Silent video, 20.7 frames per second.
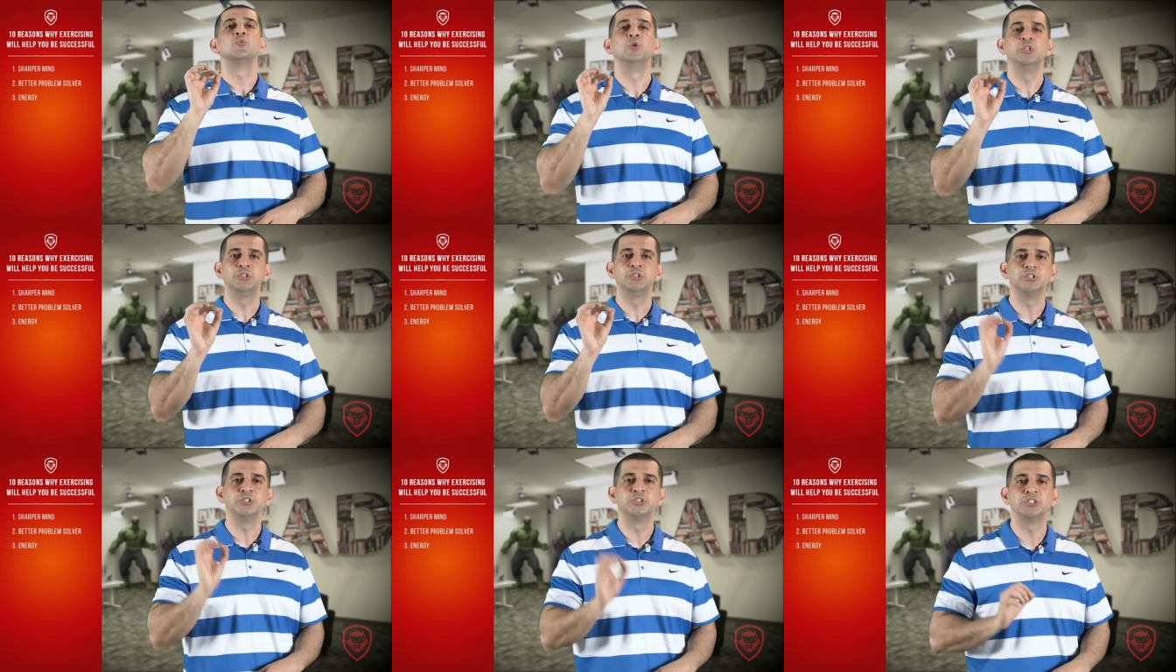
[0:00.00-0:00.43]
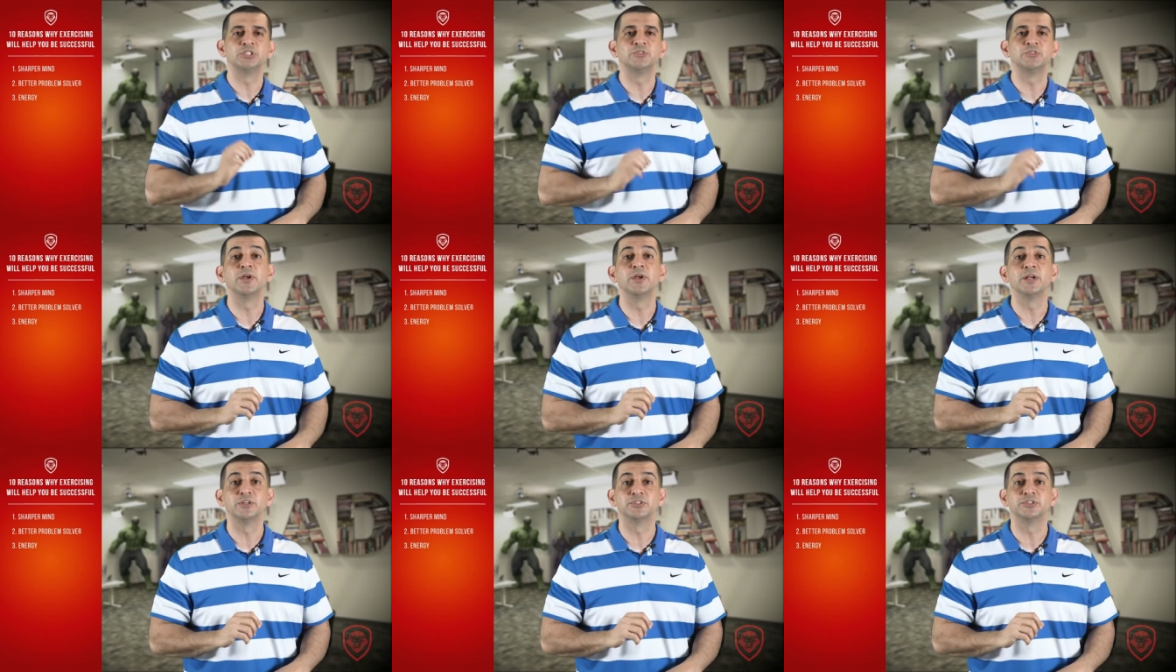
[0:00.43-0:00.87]
we should
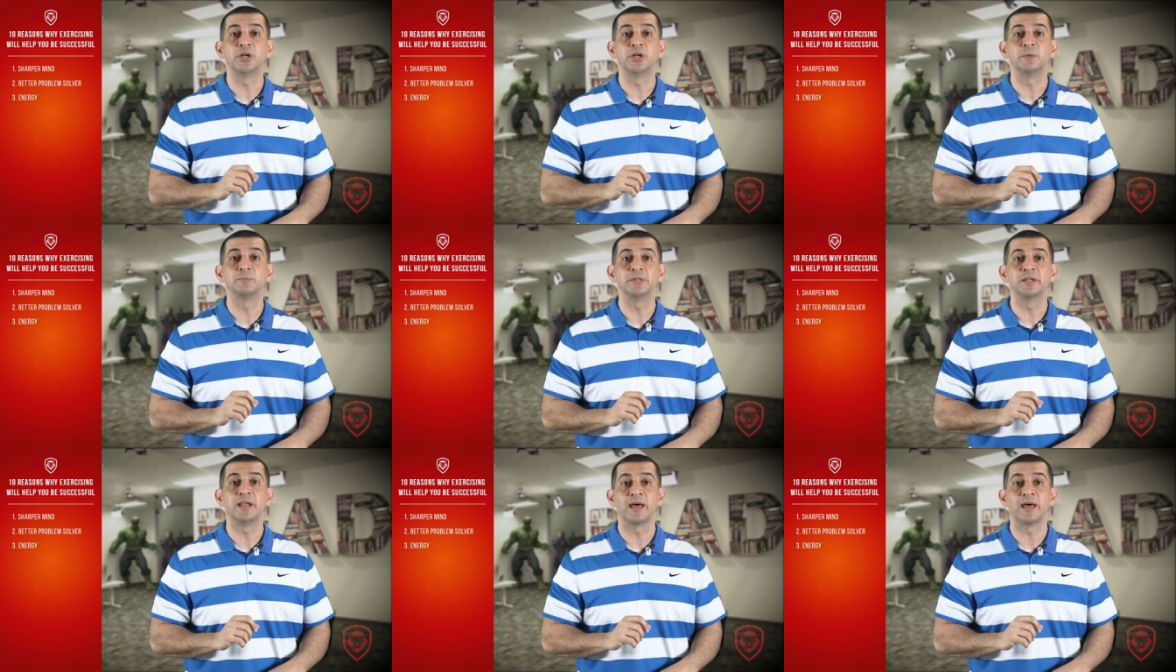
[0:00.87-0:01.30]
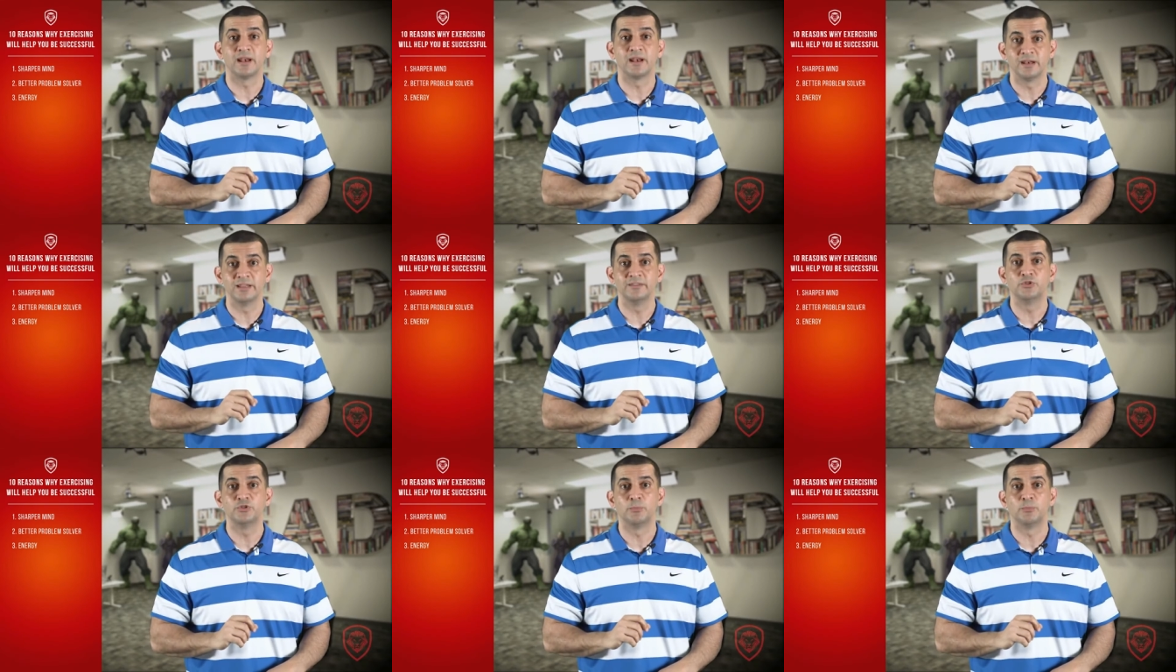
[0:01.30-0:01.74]
just figure something out
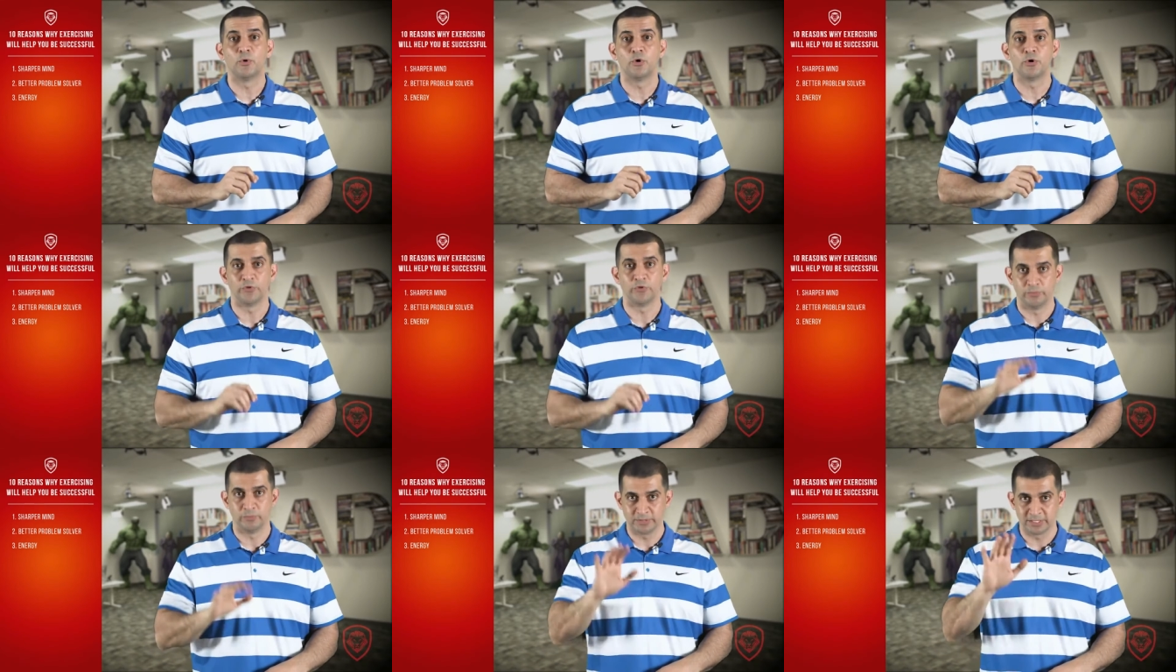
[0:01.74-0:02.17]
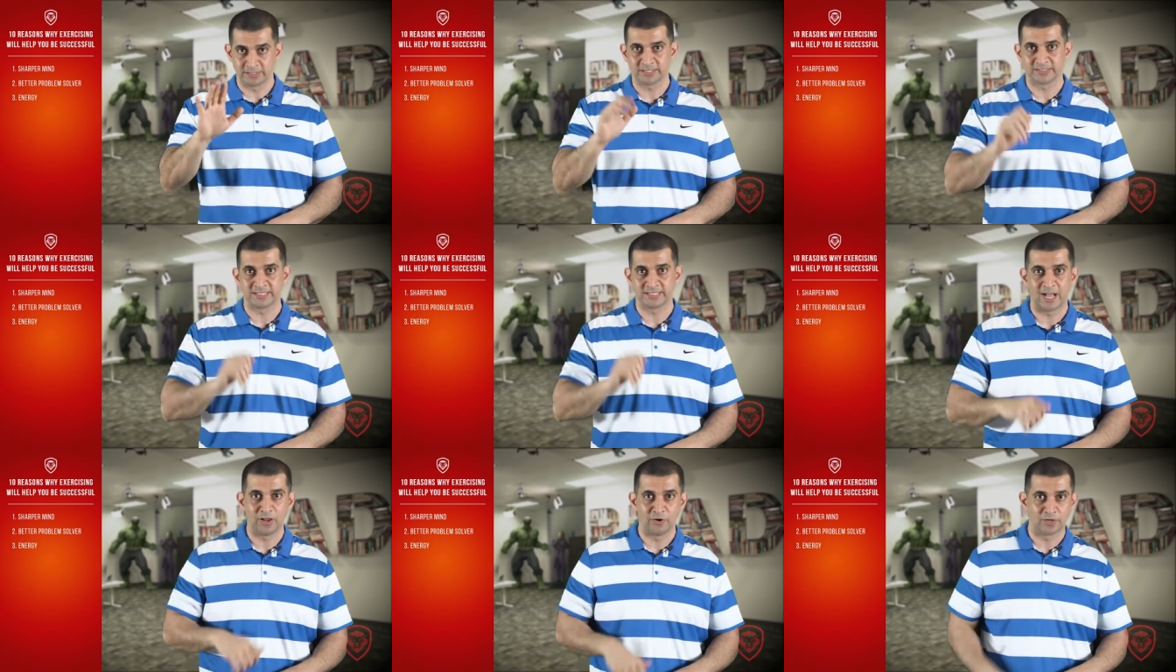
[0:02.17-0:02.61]
and leave the boardroom.
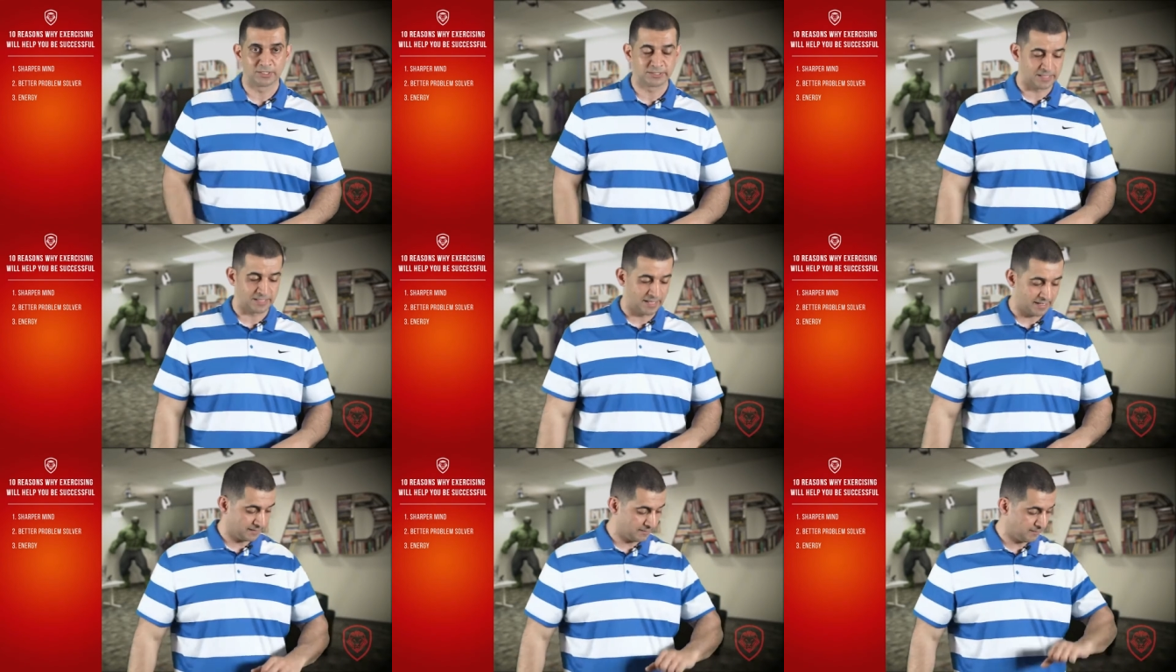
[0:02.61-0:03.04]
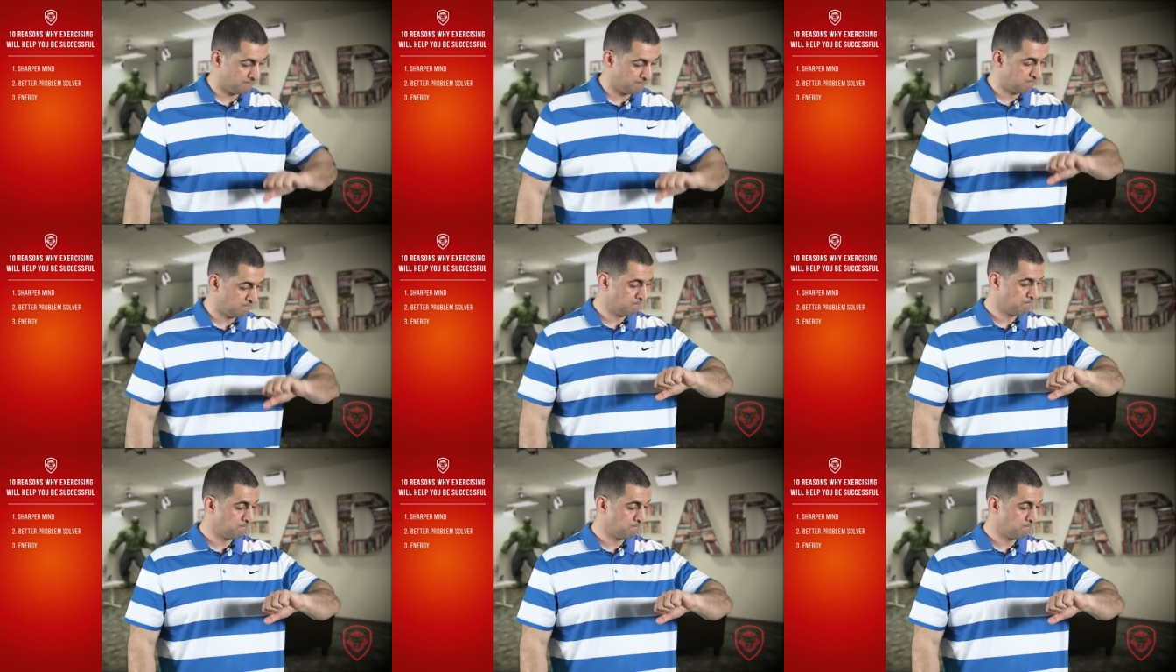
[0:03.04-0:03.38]
This is how it looks like.